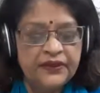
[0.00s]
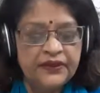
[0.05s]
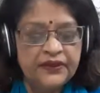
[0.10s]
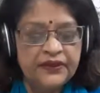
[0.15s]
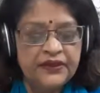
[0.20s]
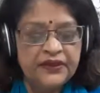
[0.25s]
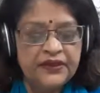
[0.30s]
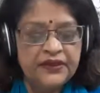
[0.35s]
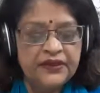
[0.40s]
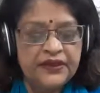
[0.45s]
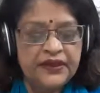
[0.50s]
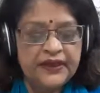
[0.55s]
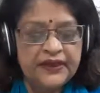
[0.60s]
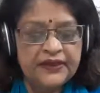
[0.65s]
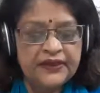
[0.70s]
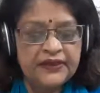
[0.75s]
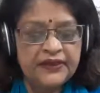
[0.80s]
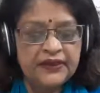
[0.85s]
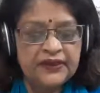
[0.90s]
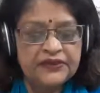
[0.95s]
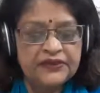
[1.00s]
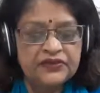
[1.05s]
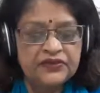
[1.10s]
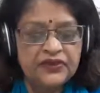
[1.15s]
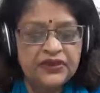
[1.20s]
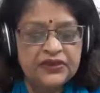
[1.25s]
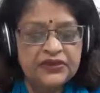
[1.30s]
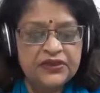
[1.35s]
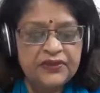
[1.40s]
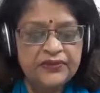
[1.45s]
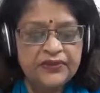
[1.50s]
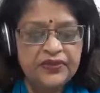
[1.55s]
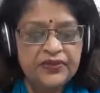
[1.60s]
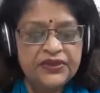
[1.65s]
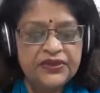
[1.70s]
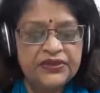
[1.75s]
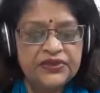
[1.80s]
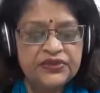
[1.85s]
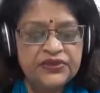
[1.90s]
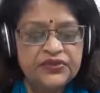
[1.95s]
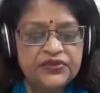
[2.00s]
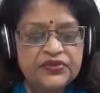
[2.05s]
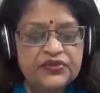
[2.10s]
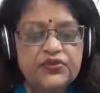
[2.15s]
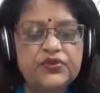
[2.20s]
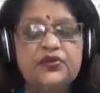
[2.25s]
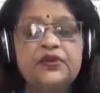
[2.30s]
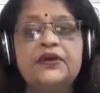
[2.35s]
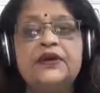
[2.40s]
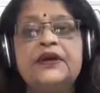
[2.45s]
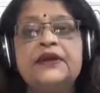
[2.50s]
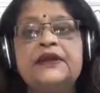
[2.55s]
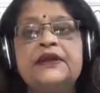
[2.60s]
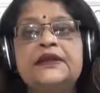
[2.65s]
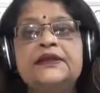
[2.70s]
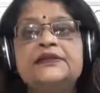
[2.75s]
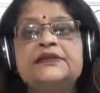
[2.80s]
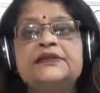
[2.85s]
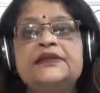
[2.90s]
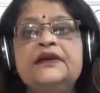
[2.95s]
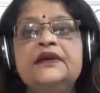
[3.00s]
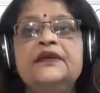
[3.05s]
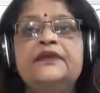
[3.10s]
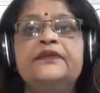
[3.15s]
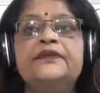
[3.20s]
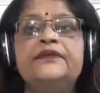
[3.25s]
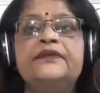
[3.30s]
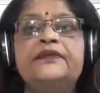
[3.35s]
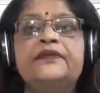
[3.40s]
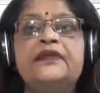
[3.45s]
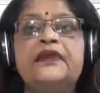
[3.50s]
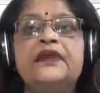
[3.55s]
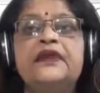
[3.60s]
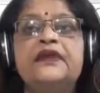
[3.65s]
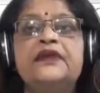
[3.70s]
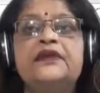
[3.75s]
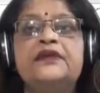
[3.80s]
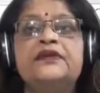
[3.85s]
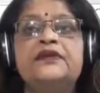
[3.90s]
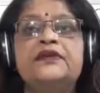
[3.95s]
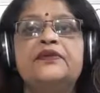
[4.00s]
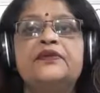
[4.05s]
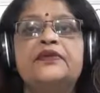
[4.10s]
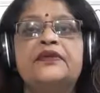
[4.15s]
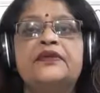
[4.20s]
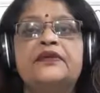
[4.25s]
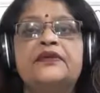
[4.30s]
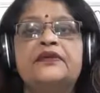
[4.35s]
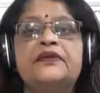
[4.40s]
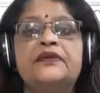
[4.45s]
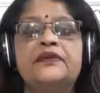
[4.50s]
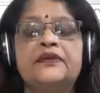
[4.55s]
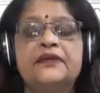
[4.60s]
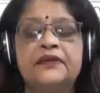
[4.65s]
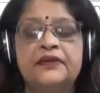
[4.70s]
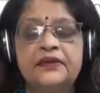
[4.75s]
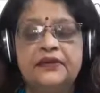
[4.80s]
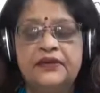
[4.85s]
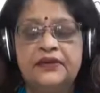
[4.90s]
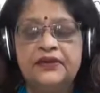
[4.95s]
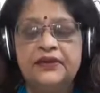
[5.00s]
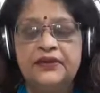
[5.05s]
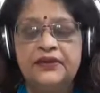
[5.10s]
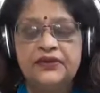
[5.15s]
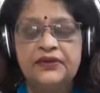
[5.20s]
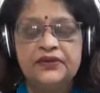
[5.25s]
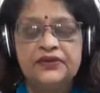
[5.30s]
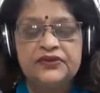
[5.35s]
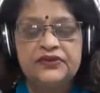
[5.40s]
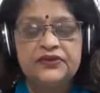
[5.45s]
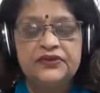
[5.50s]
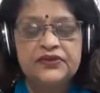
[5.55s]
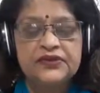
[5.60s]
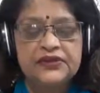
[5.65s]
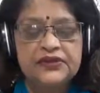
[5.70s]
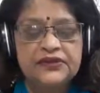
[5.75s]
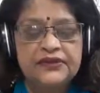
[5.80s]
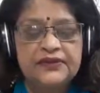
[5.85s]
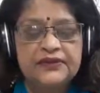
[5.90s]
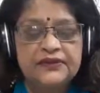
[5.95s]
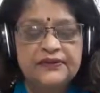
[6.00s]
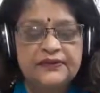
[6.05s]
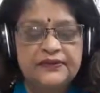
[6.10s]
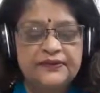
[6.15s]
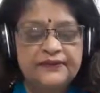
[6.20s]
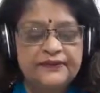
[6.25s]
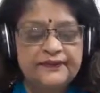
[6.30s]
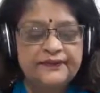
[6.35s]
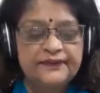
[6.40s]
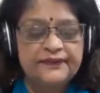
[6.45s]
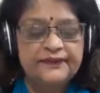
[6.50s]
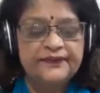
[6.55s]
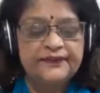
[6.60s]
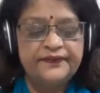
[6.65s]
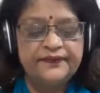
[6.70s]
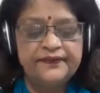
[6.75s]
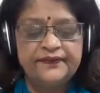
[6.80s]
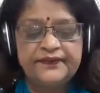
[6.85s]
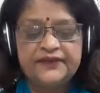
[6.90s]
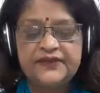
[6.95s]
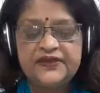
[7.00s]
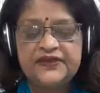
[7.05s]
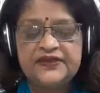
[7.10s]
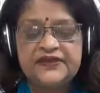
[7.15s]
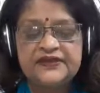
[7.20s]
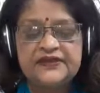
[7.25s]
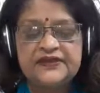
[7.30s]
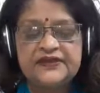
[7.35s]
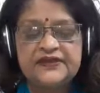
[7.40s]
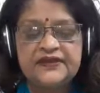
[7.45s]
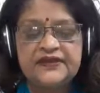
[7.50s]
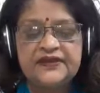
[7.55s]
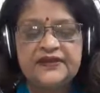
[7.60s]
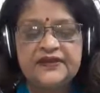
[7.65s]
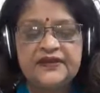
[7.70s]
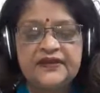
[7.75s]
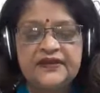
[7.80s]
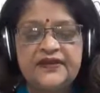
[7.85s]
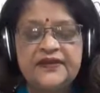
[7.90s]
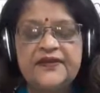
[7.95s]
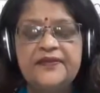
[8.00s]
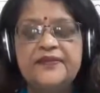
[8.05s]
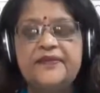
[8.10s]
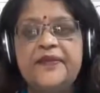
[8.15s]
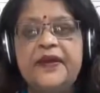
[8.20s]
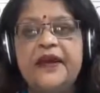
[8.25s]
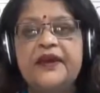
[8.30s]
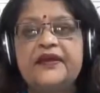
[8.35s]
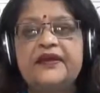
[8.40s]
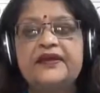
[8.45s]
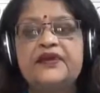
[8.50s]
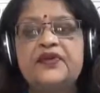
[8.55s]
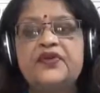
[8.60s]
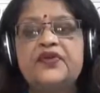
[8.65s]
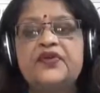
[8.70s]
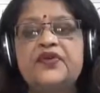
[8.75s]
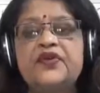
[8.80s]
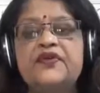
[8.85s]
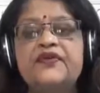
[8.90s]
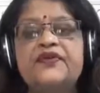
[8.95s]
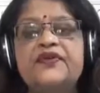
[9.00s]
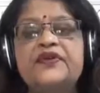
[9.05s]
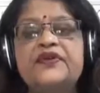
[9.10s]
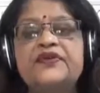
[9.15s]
He at last called the police to arrest the intruder. So children, this is the background of the